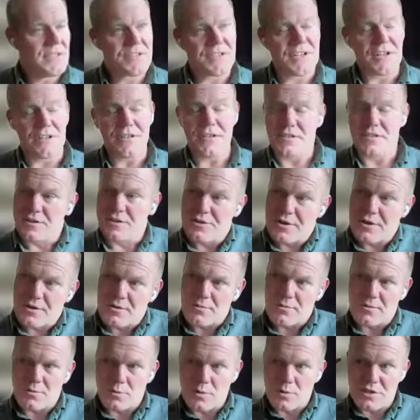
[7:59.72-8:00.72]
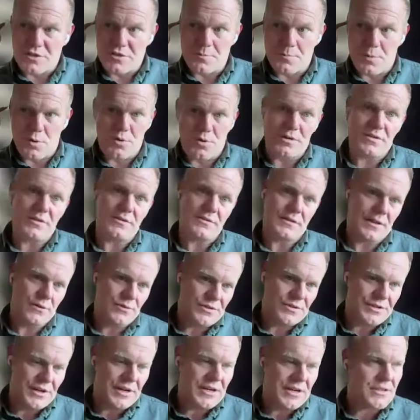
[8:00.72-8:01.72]
It is, and I think we spoke
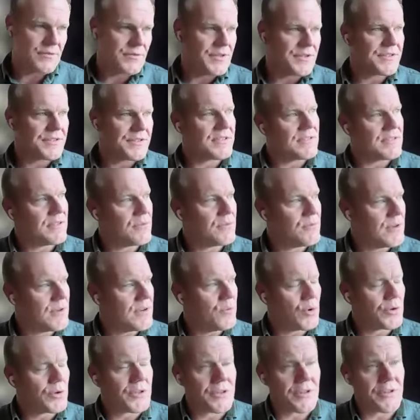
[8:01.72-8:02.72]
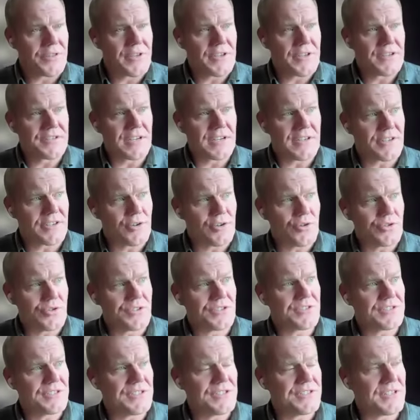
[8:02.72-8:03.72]
outside of this, and one of the things I
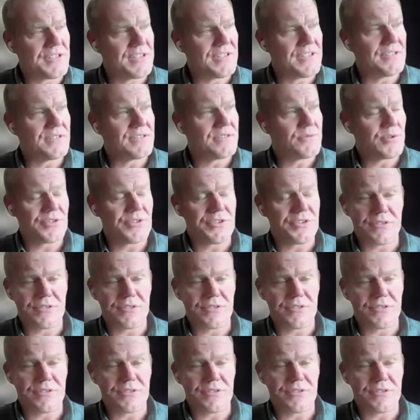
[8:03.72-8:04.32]
could honestly say,